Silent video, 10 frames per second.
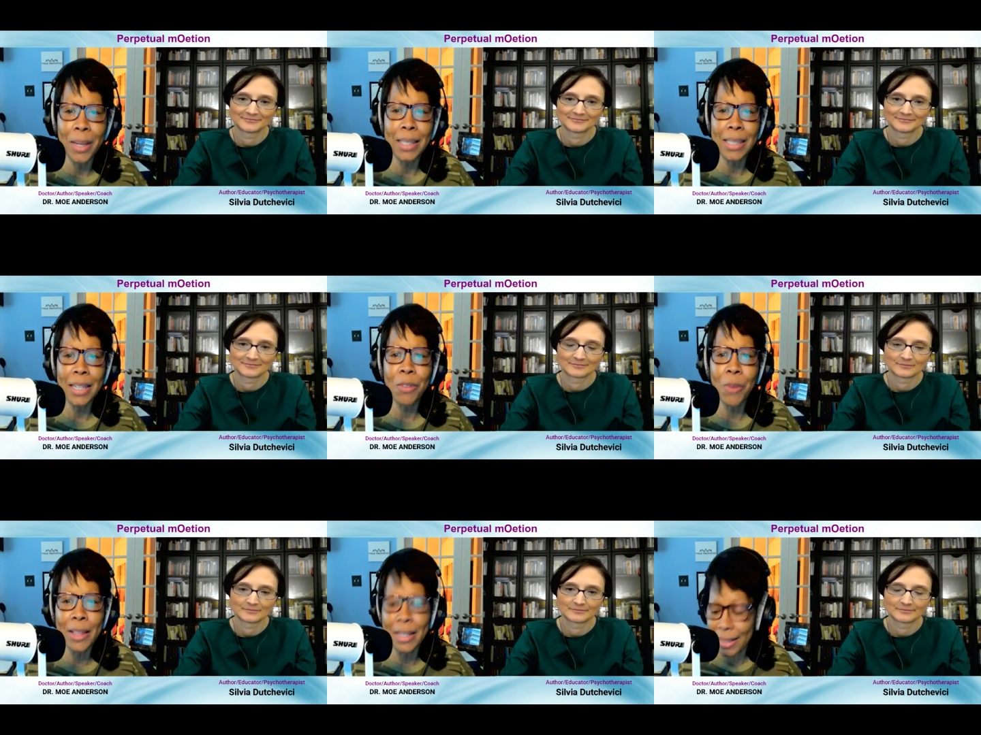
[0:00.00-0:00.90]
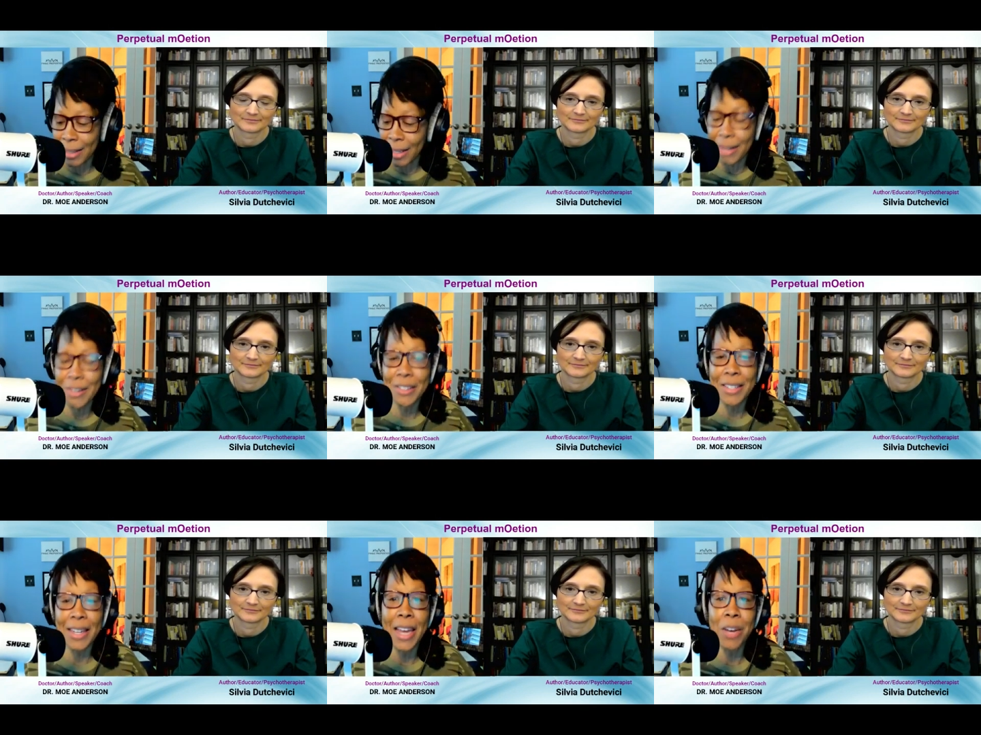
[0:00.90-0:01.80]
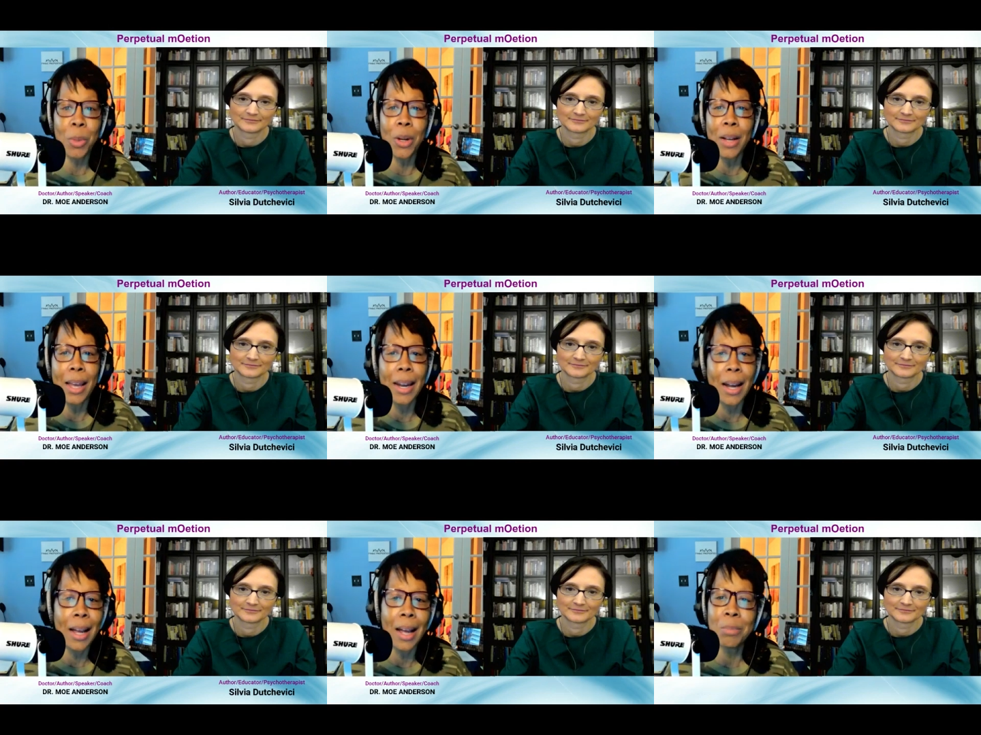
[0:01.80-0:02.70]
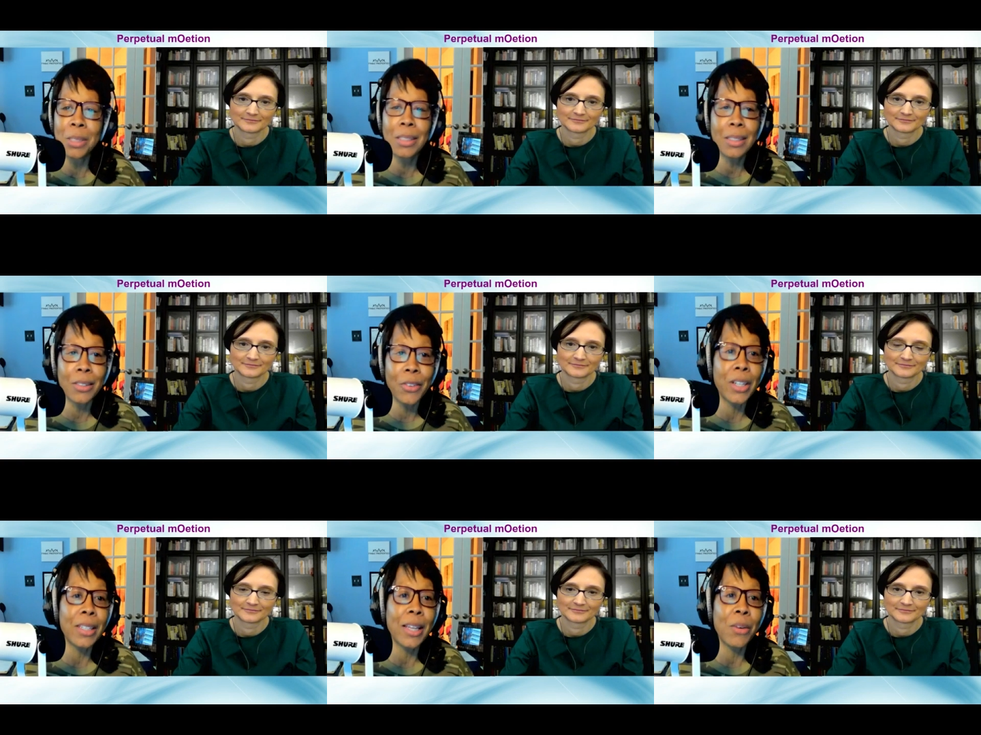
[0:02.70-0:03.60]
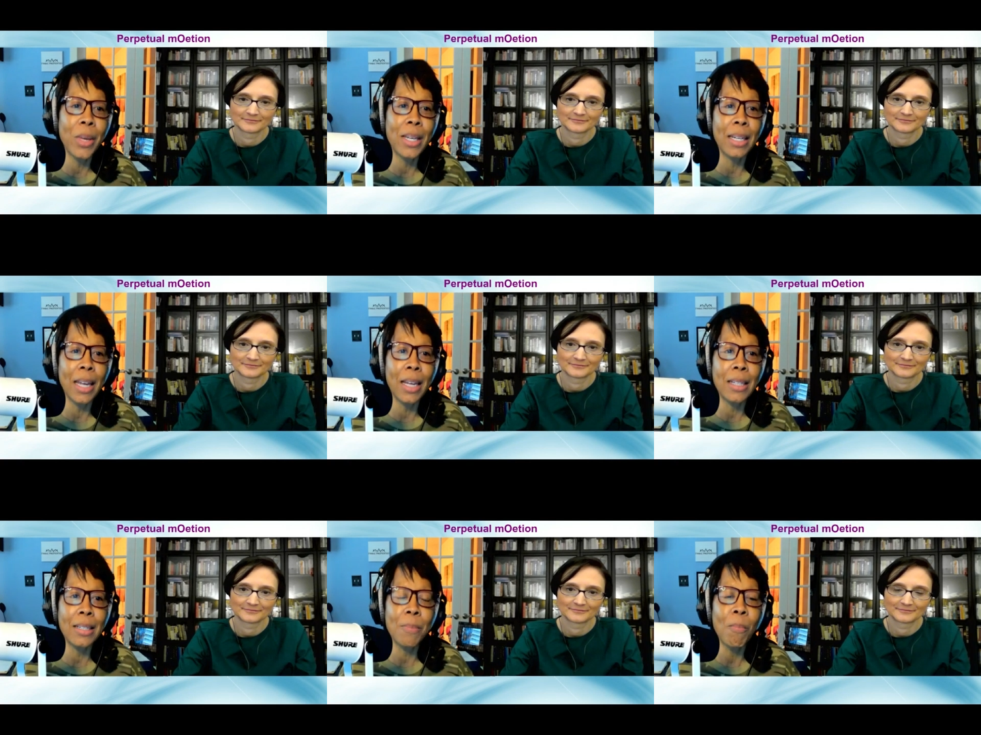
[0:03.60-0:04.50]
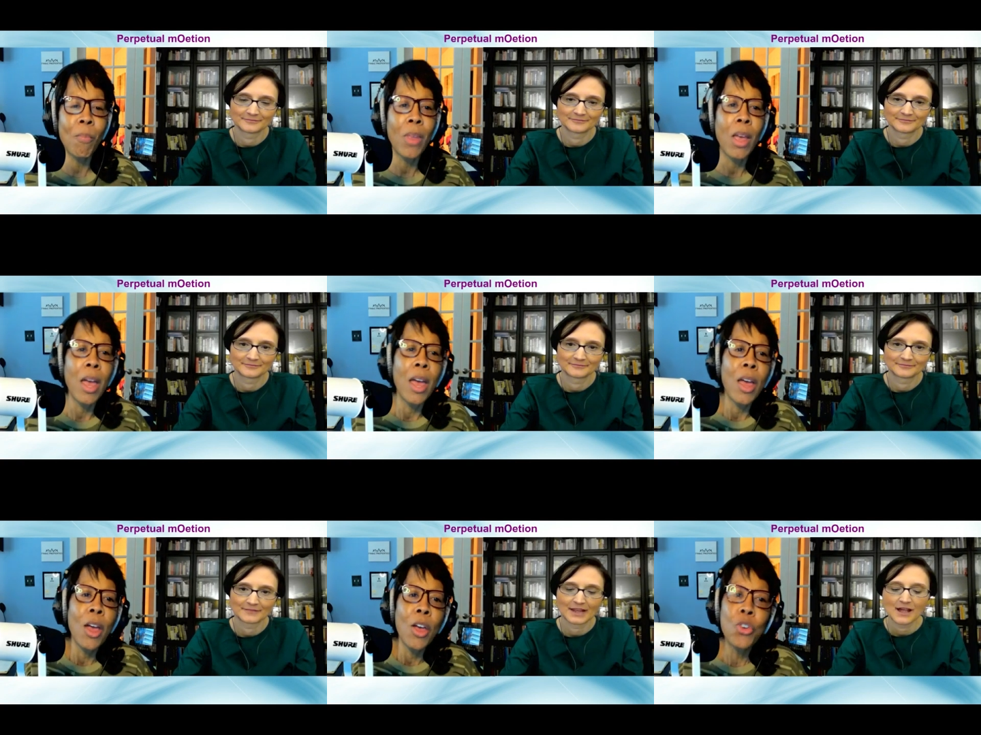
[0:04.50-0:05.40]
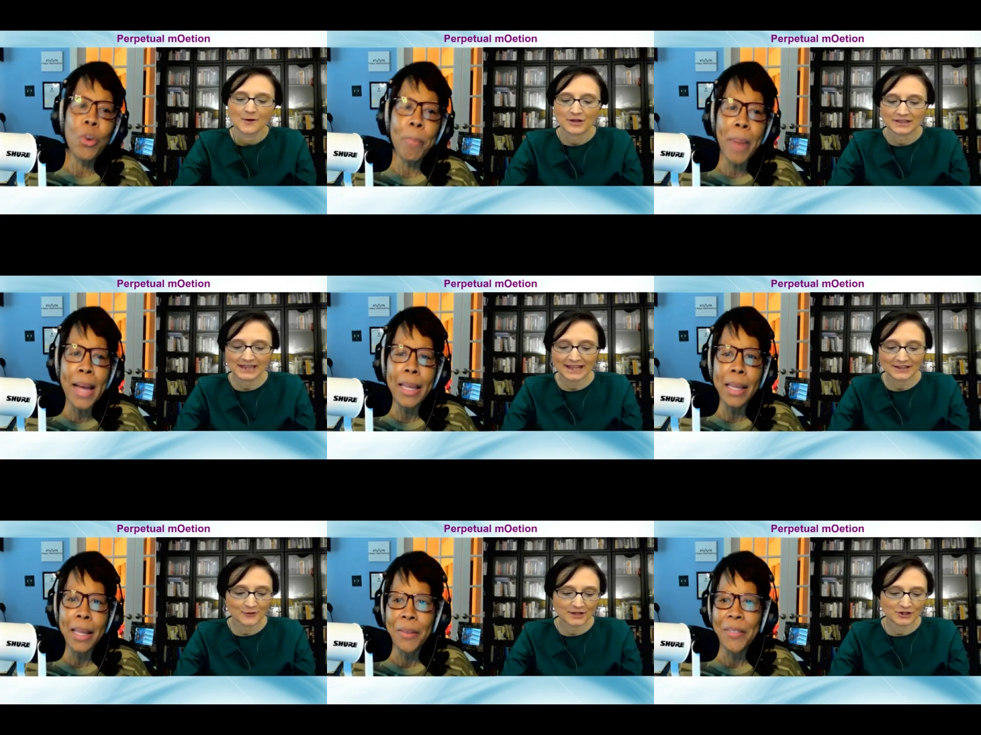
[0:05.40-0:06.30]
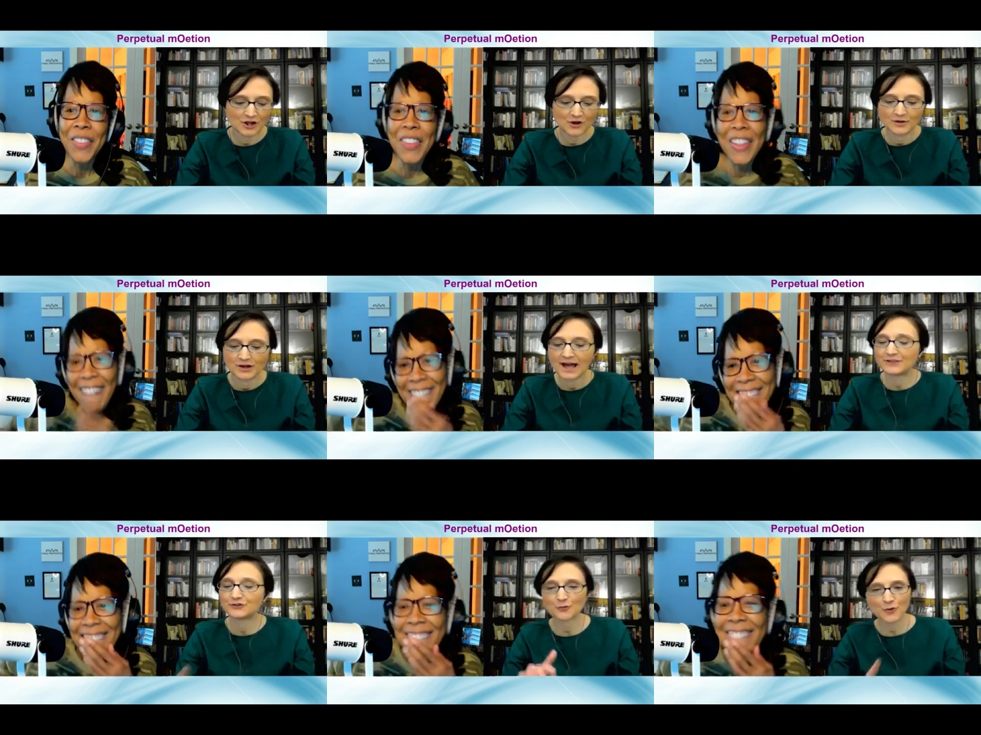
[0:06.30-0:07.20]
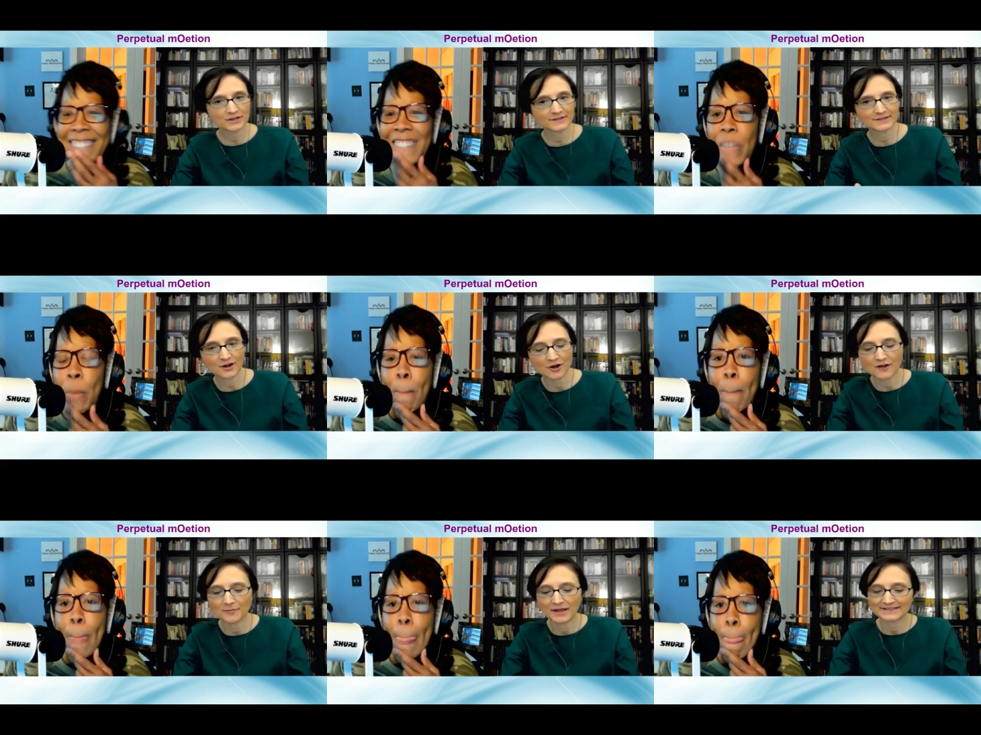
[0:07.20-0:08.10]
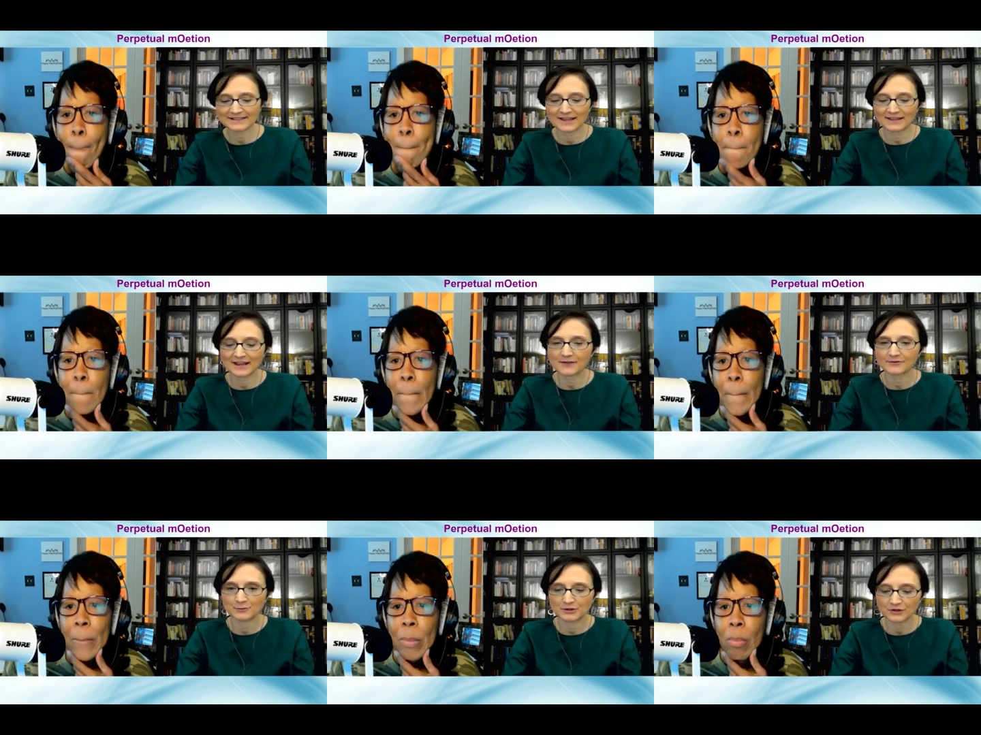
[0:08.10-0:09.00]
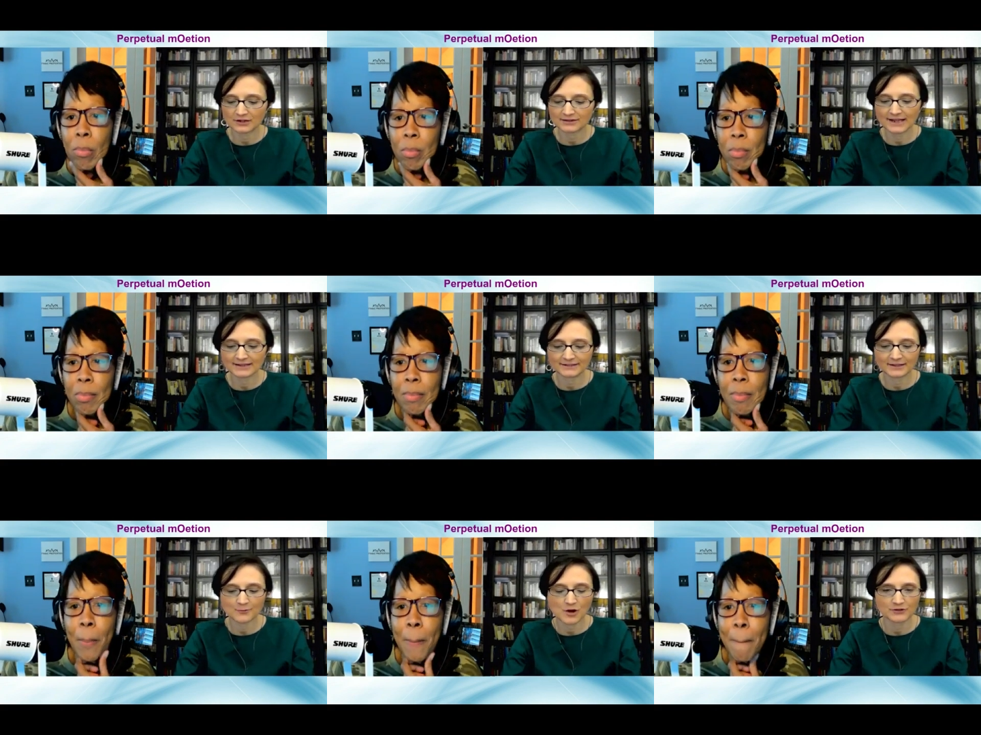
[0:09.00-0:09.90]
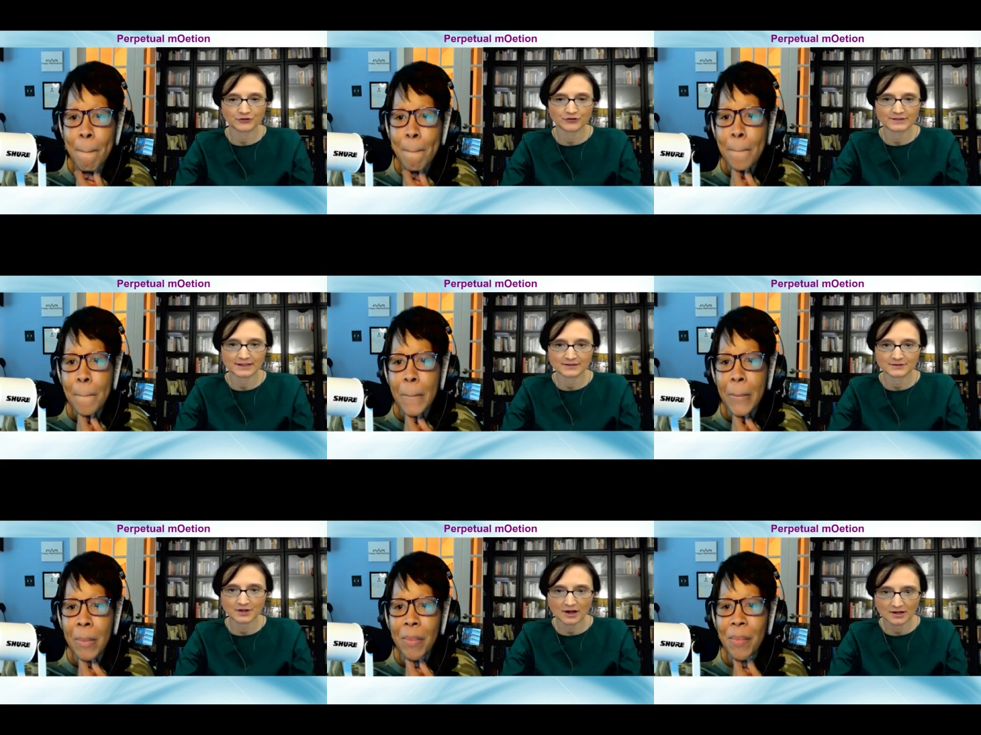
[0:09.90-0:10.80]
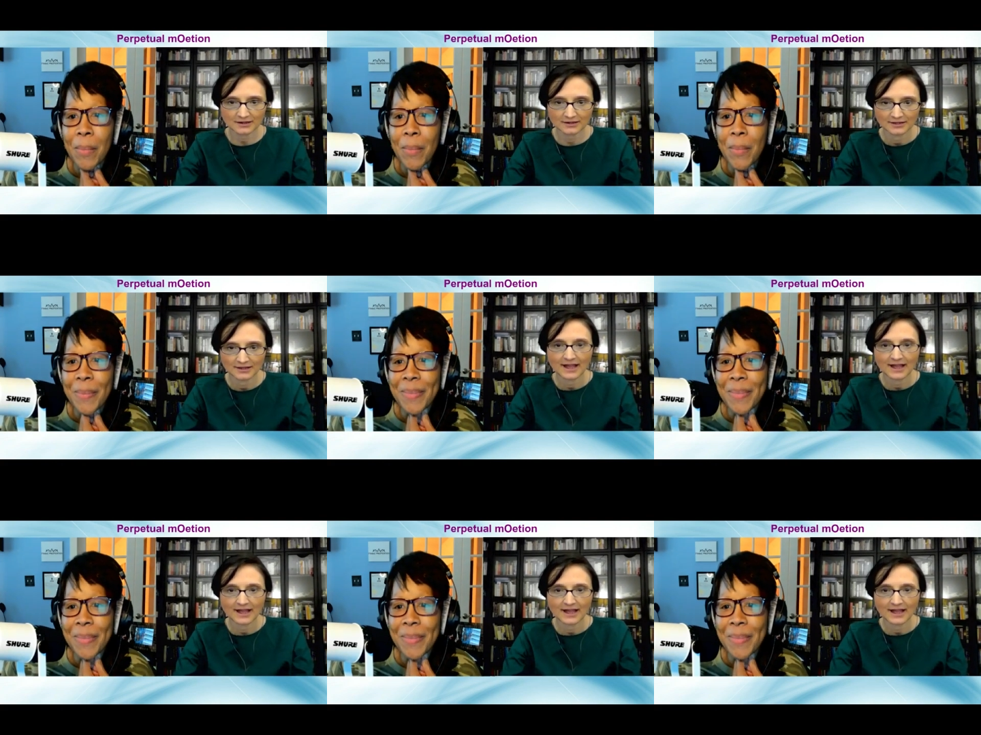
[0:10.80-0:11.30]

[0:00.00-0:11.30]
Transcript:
Speaker 1: complex in a way that's understandable. And I'm just thrilled that we connected.
Speaker 2: Well, thank you. And, I do want to start off by saying that after we talked, I did watch your TED Talk.